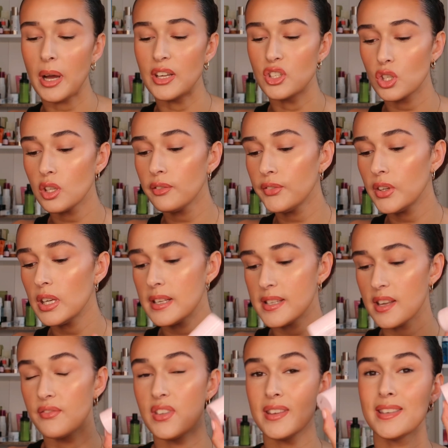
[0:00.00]
I do feel as
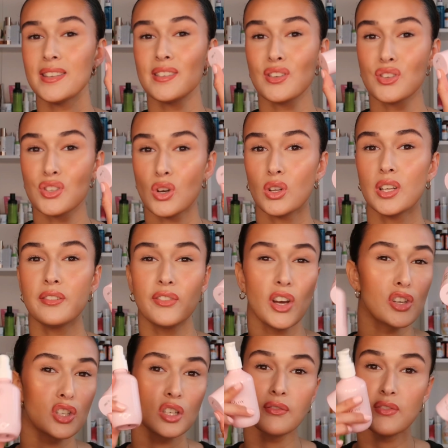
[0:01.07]
if this is the solid
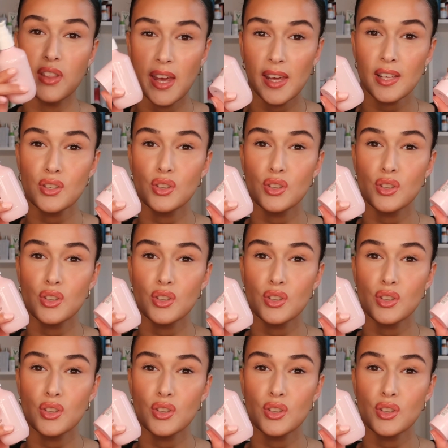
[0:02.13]
version of this.